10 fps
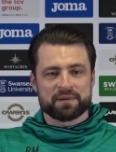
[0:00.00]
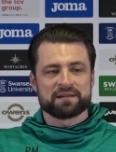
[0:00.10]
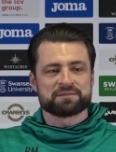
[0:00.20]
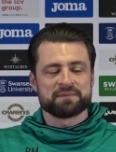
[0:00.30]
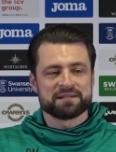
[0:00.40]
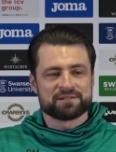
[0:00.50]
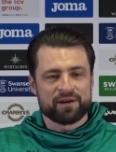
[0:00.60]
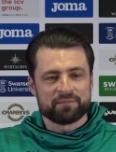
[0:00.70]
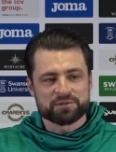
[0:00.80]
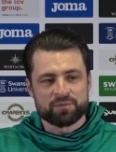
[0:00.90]
But at this minute in
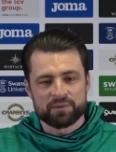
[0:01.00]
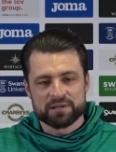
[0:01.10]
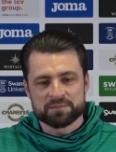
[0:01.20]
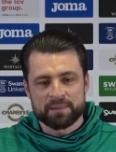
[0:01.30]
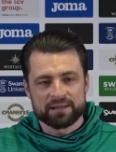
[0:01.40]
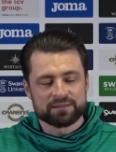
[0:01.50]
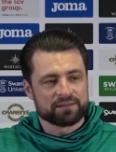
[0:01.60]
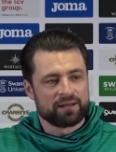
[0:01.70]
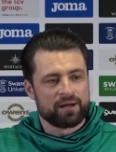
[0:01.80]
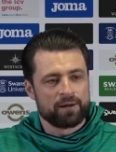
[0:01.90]
time, that's what we expect.
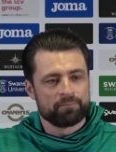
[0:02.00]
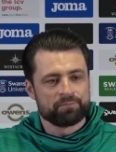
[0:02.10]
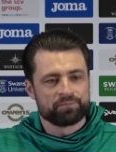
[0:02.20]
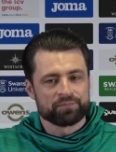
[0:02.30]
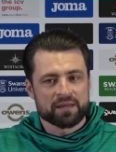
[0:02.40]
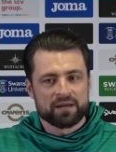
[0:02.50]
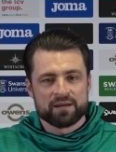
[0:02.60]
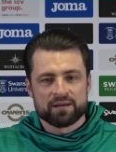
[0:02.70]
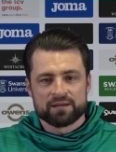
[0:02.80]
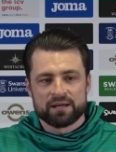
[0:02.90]
Um,
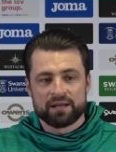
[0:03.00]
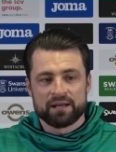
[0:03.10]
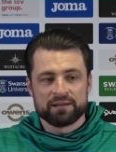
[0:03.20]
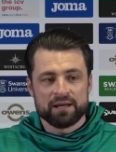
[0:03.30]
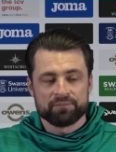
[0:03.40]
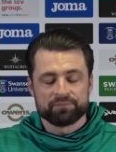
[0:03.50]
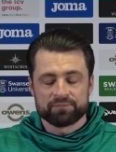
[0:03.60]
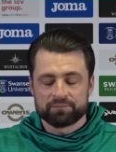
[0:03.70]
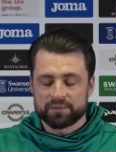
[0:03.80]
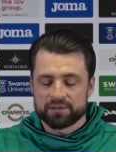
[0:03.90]
and then, yeah,
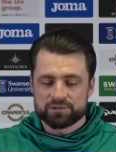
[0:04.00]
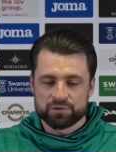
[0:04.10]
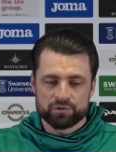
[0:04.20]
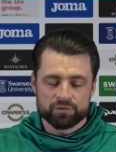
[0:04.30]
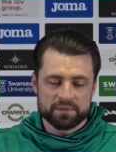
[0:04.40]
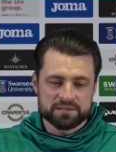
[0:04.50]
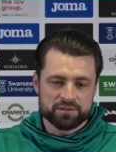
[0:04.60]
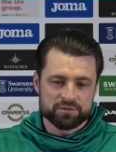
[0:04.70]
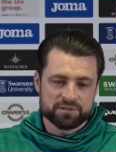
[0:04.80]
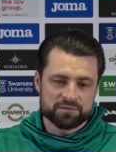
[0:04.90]
but the two good bits of
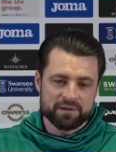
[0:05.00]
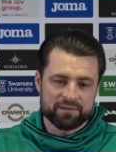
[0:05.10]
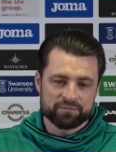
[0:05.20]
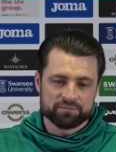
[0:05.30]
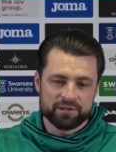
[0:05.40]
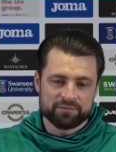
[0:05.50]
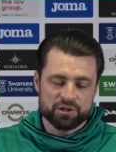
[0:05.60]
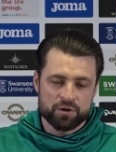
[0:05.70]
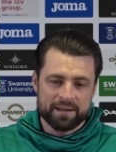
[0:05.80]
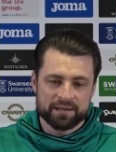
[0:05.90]
news is we have we have
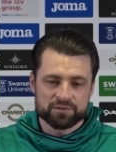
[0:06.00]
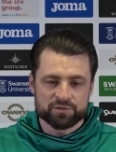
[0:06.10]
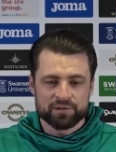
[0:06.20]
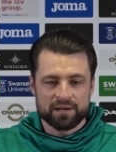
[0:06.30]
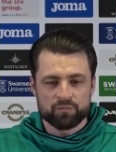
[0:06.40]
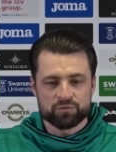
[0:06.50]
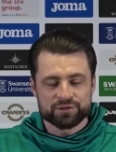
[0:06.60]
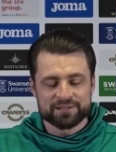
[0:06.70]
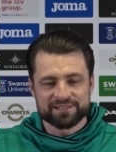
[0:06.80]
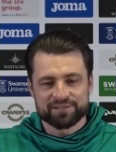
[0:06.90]
Joe back in the squad and
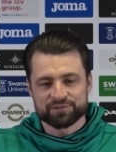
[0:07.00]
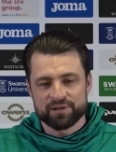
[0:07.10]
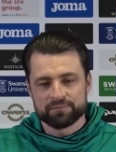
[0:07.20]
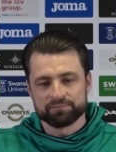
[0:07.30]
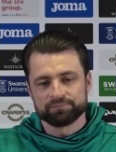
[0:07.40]
Walshy, so it's great.